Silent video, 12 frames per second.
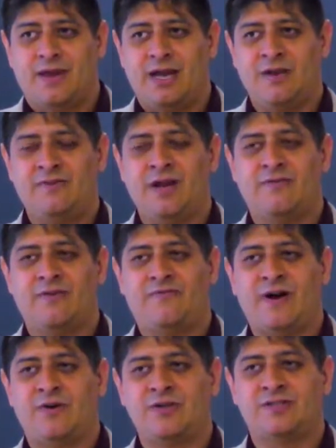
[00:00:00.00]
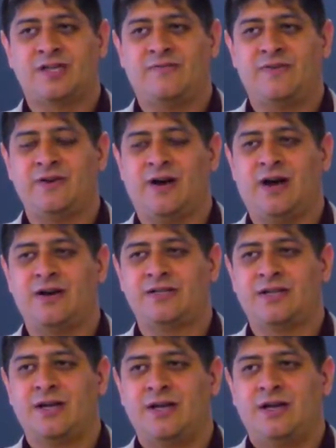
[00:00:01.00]
And have you ever found yourself in your
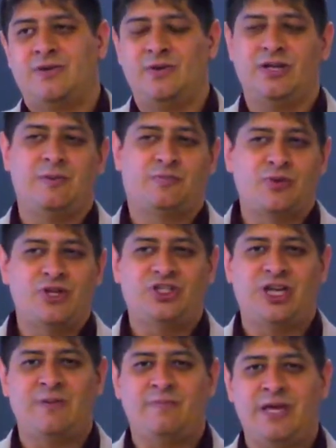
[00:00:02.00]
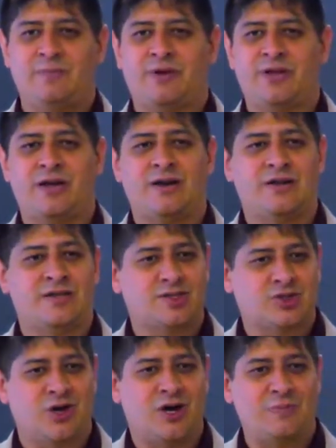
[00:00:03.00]
heart really appreciating people that are like
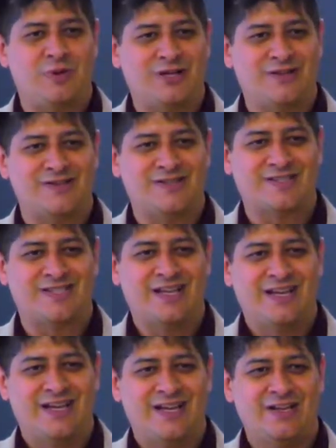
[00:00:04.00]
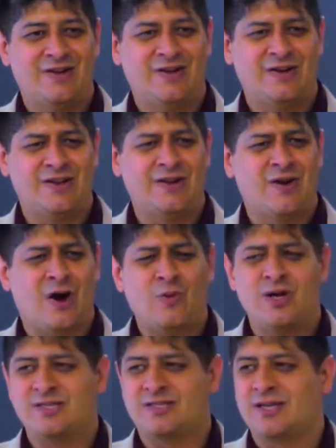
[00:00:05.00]
strong pillars and they're, they're
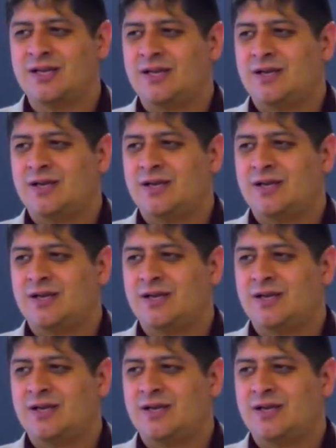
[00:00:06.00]
always